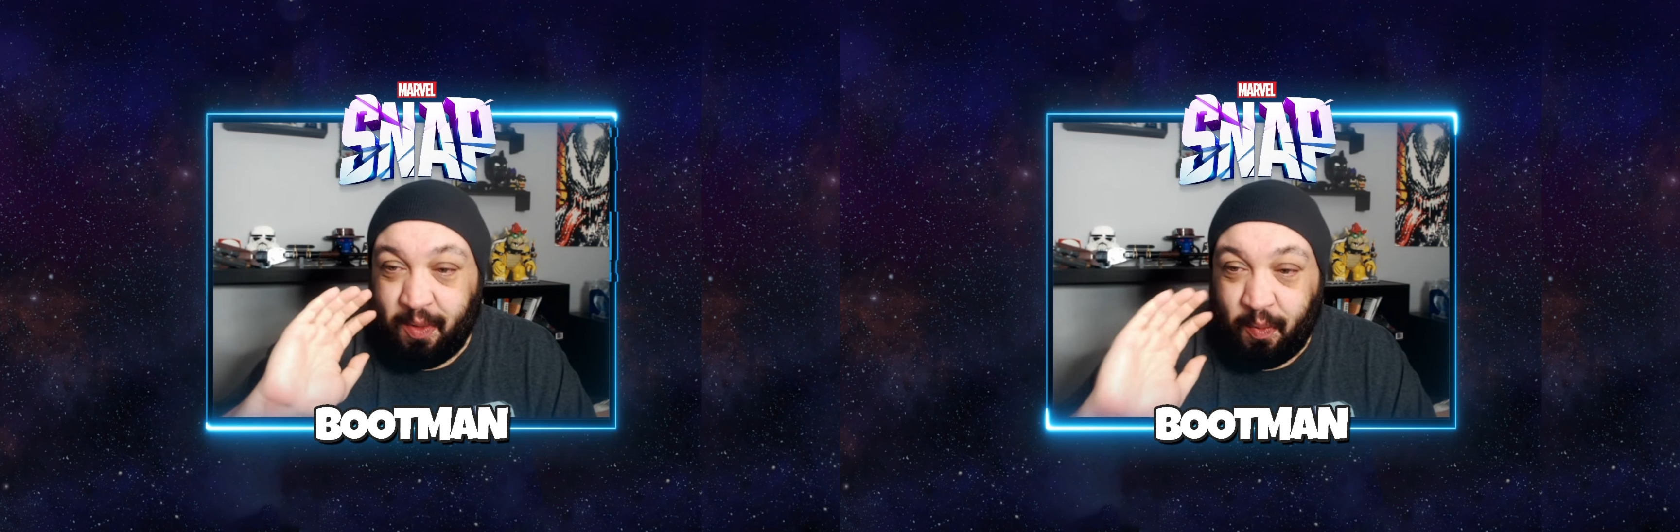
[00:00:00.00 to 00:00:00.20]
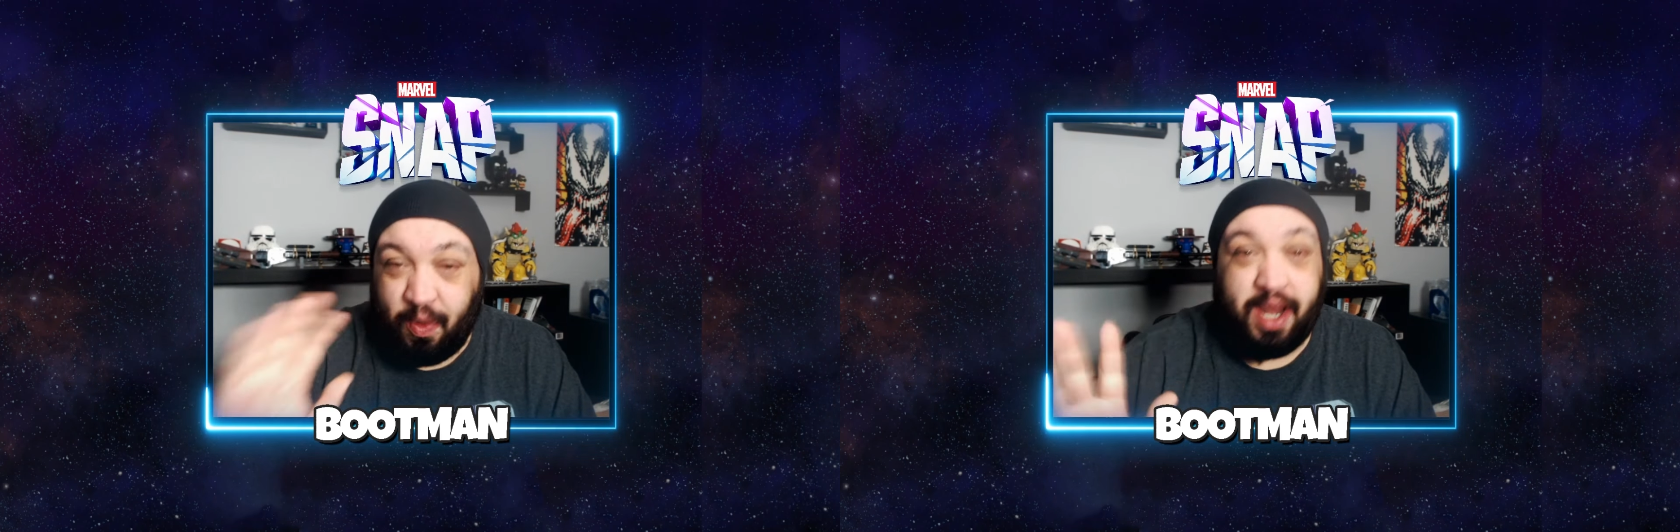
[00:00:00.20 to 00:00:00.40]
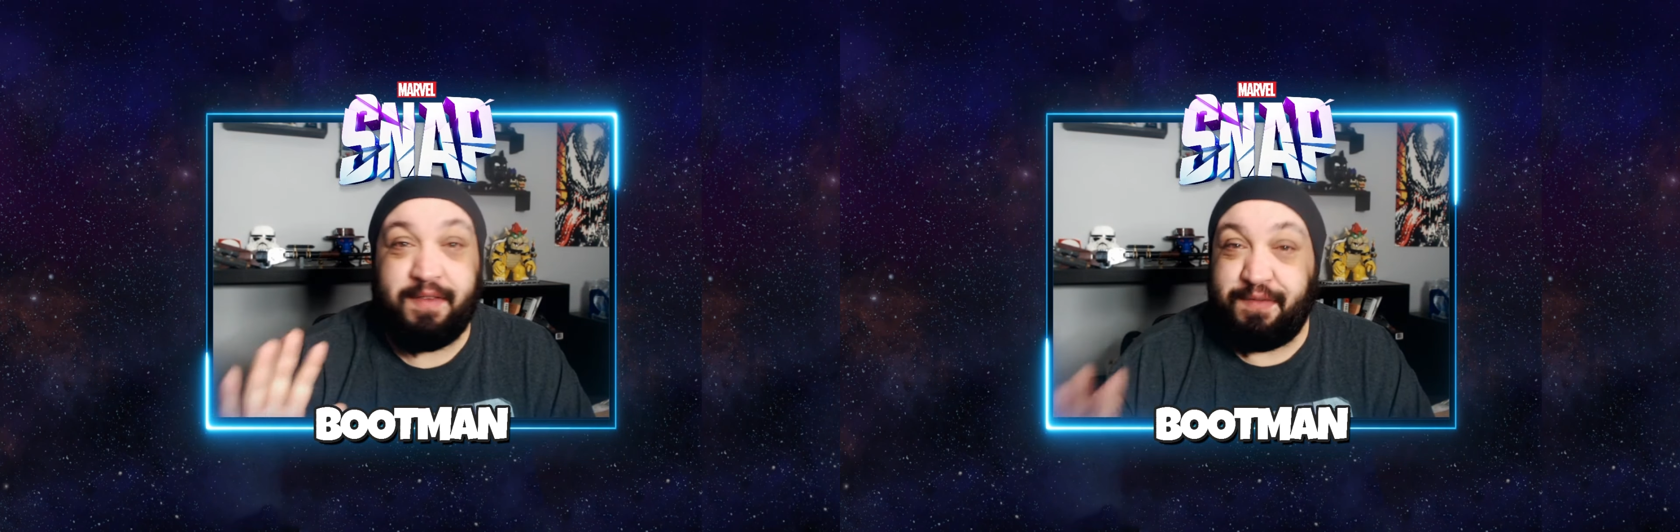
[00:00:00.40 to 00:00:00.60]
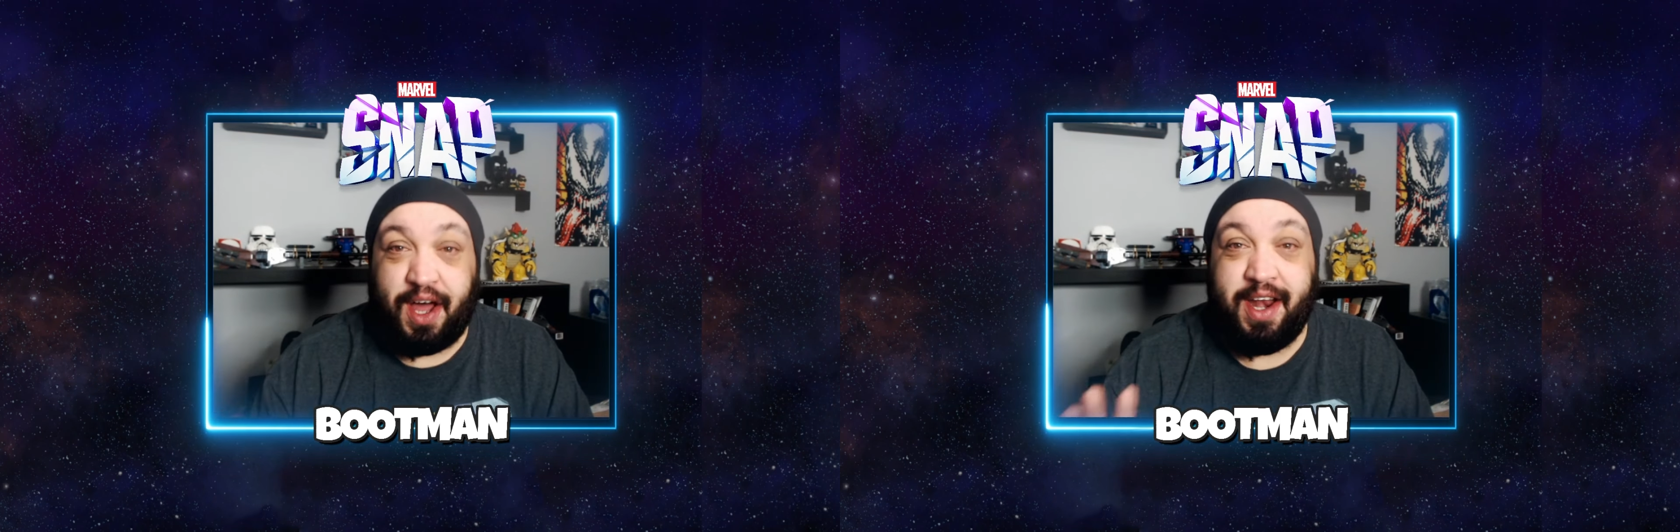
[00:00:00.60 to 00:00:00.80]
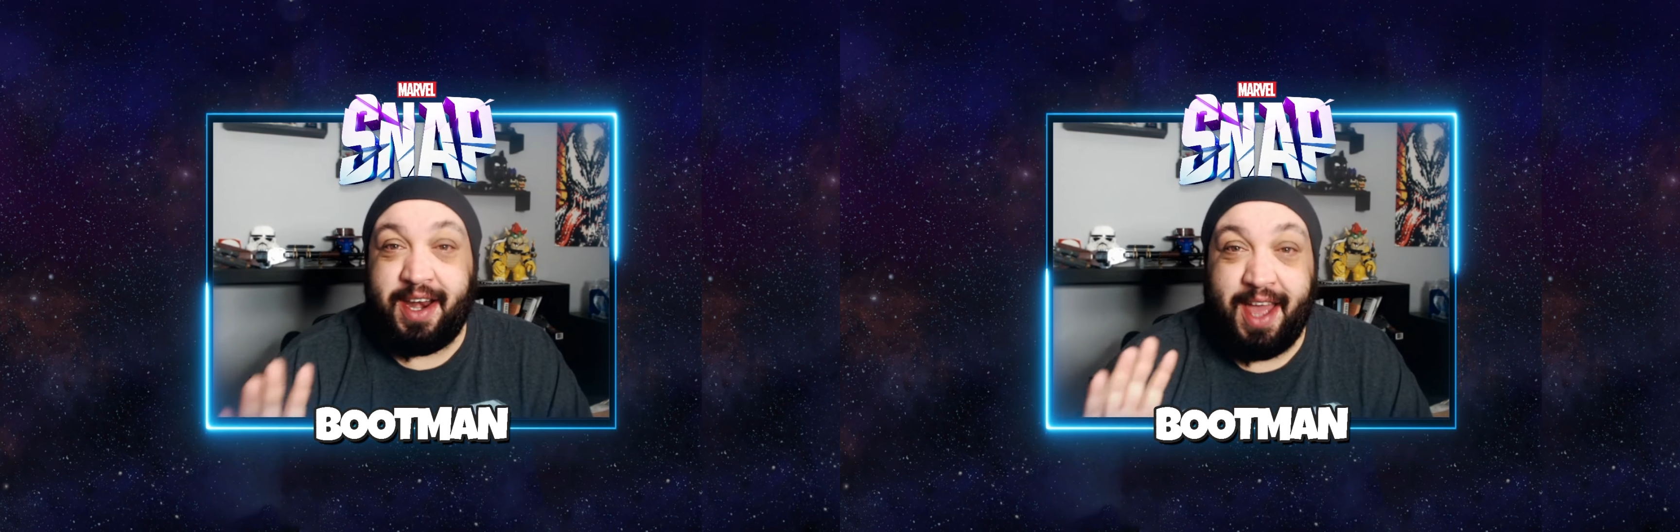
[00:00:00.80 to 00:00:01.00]
really
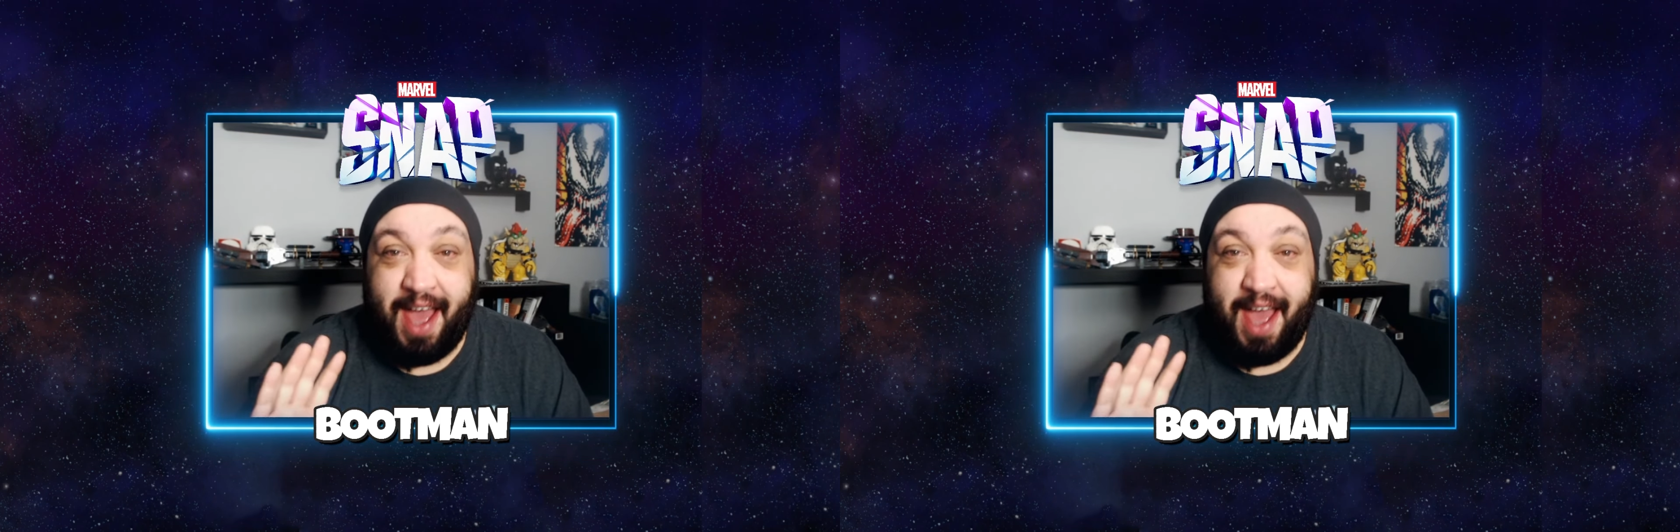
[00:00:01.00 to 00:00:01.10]
fun